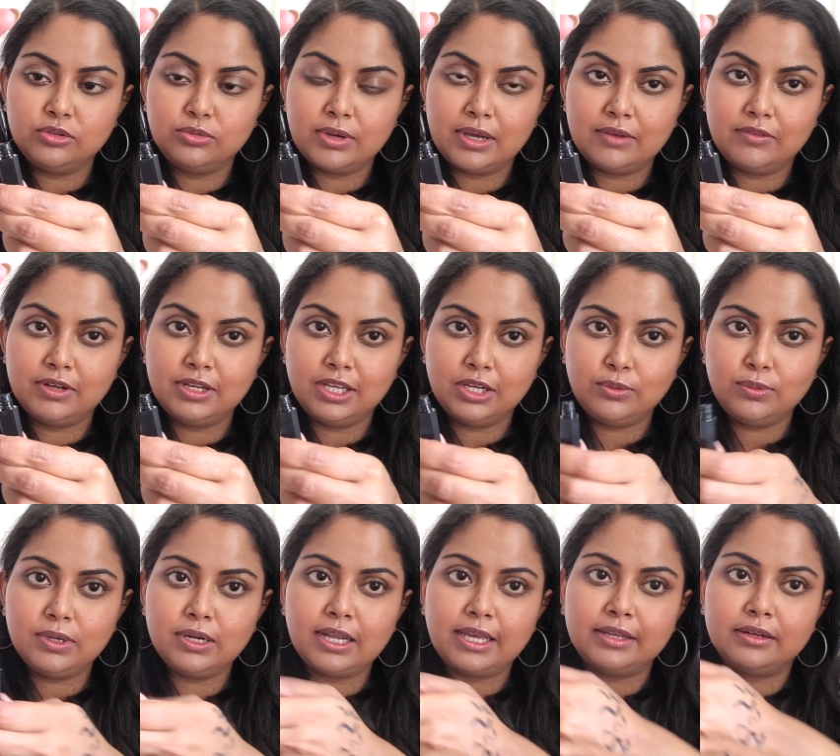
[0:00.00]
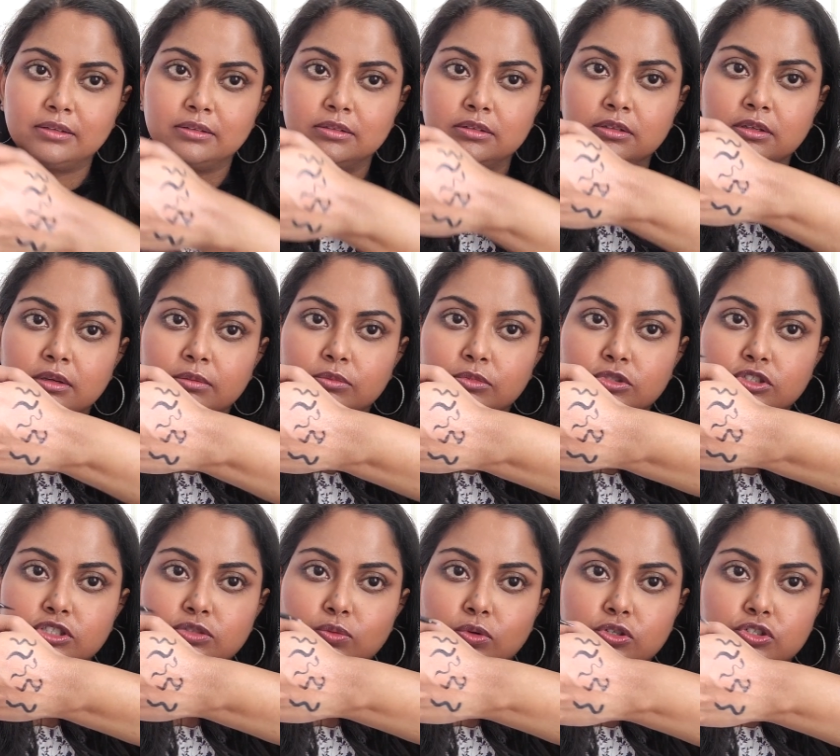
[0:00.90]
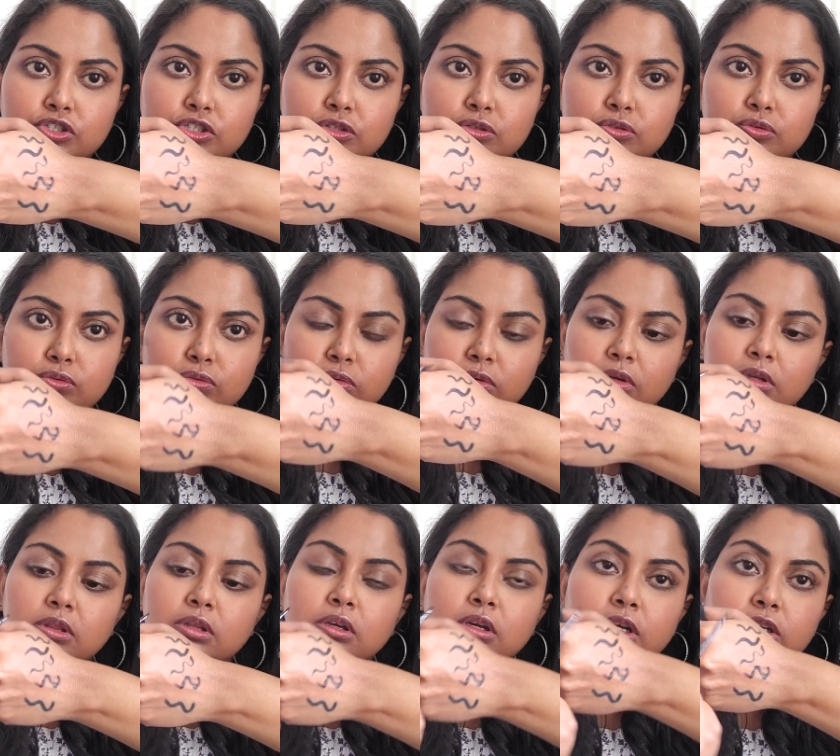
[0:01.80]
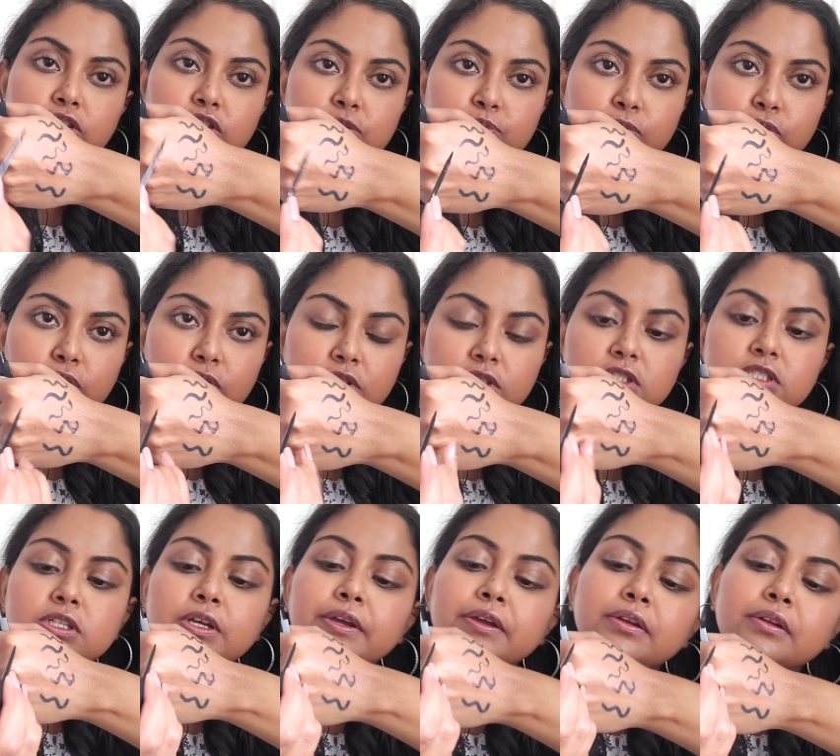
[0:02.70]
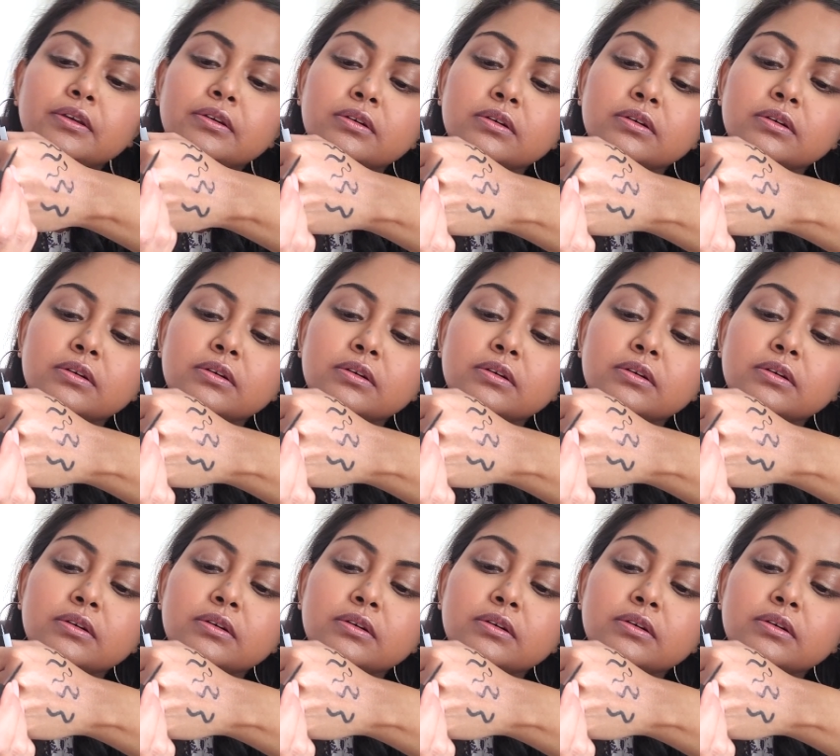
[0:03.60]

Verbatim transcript: you have a liquid liner. We'll swatch it too. I think I'm just going on this side